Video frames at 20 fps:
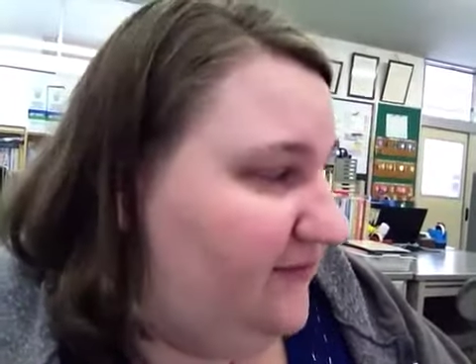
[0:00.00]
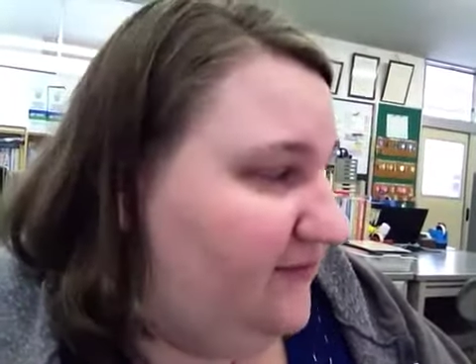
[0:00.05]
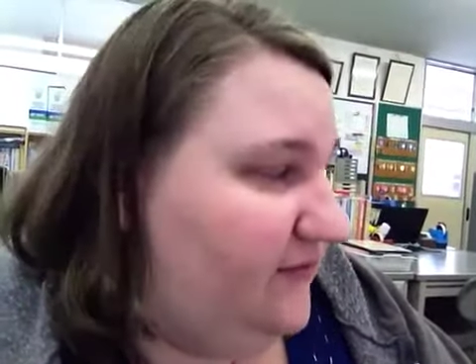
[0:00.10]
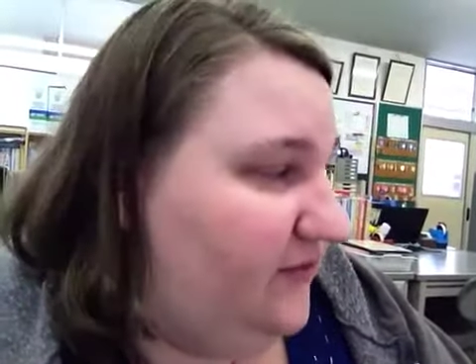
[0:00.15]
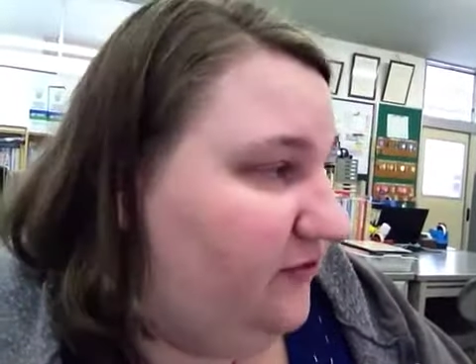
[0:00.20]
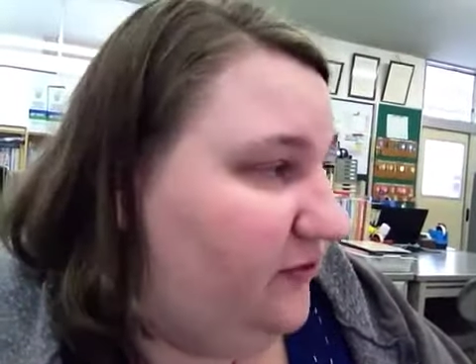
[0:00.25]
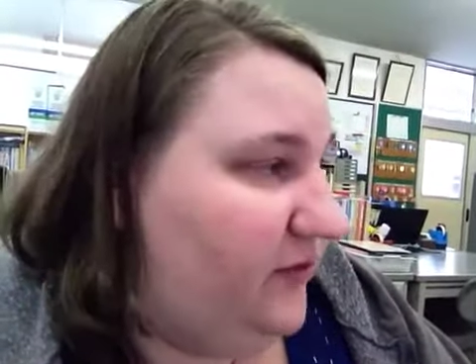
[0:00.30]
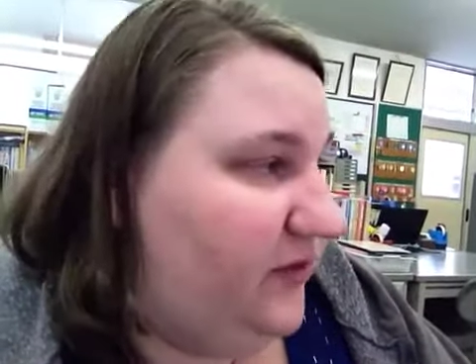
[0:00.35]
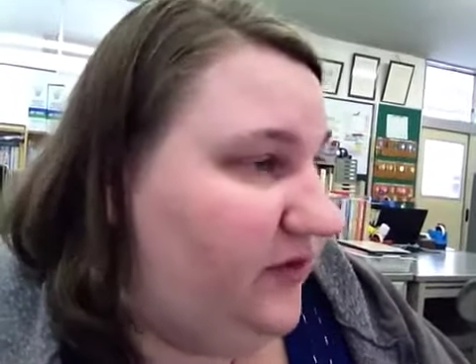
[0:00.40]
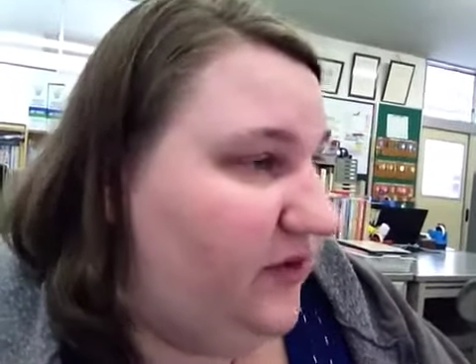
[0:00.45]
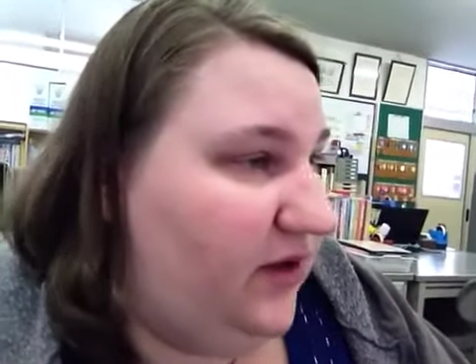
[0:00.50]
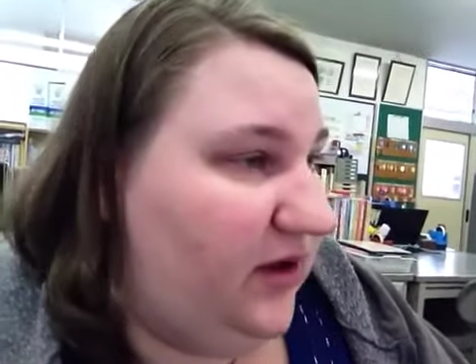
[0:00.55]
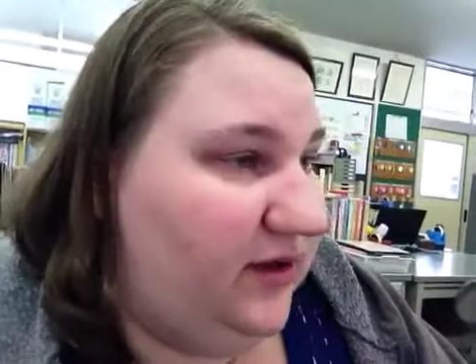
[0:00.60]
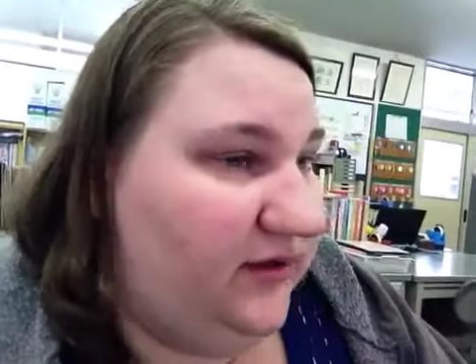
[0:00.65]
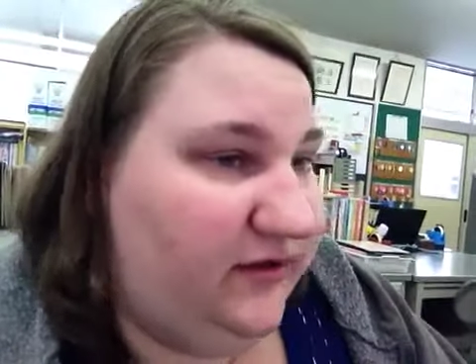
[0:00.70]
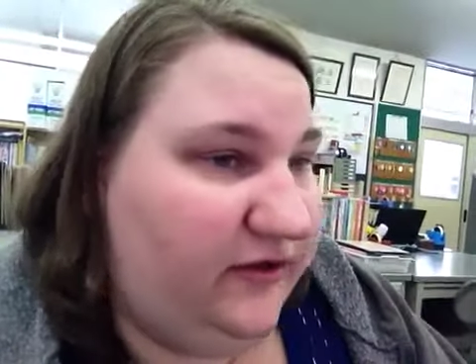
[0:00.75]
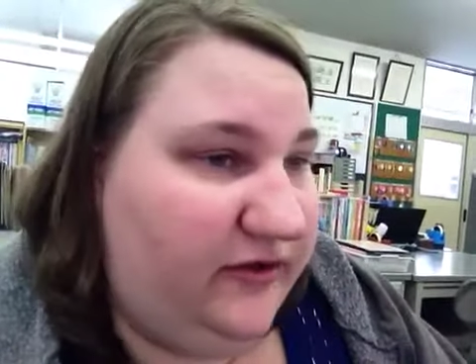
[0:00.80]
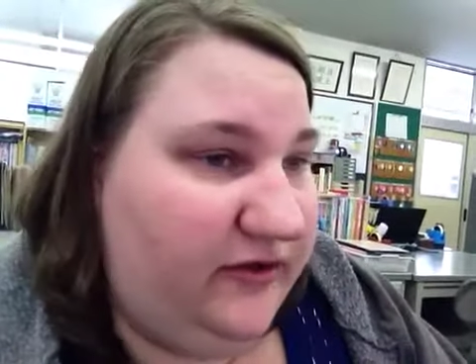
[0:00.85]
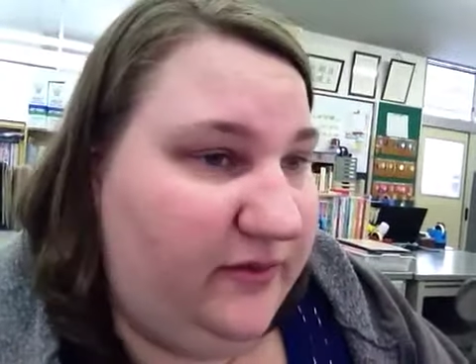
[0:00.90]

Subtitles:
never been taught